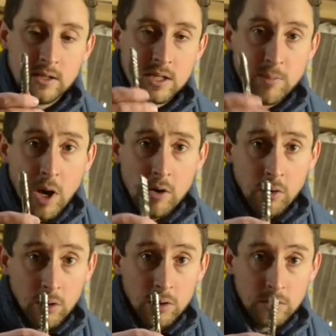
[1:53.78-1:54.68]

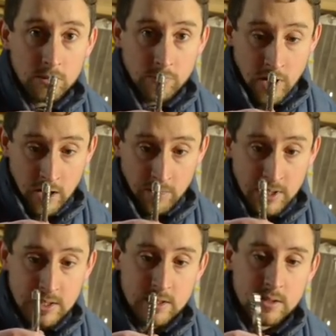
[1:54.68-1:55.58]
Spiral router
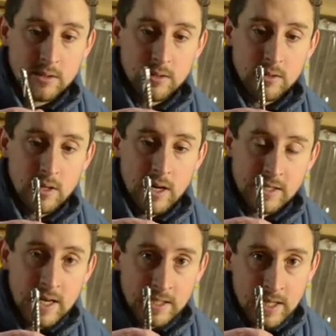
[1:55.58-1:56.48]
bits
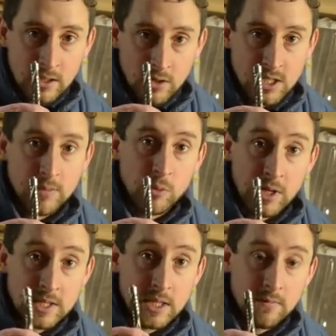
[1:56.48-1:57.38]
take that concept
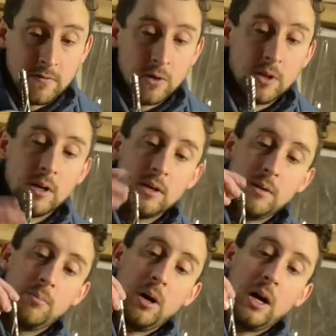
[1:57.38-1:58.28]
one step further
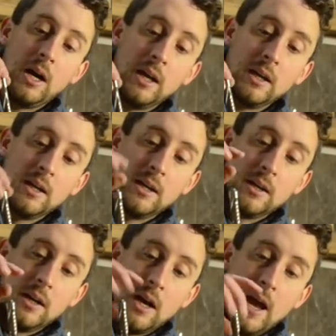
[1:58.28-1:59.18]
by
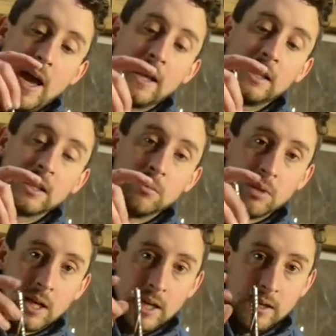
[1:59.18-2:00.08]
angling the
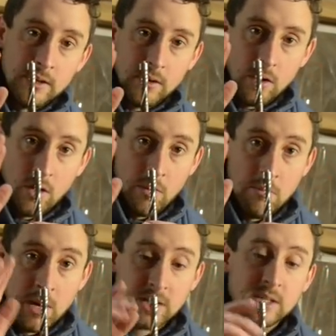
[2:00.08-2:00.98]
blade on a
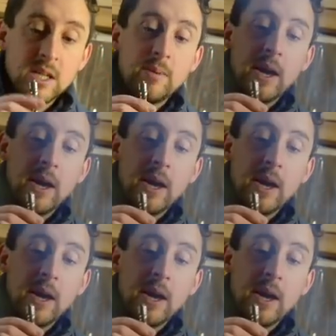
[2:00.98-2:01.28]
much steeper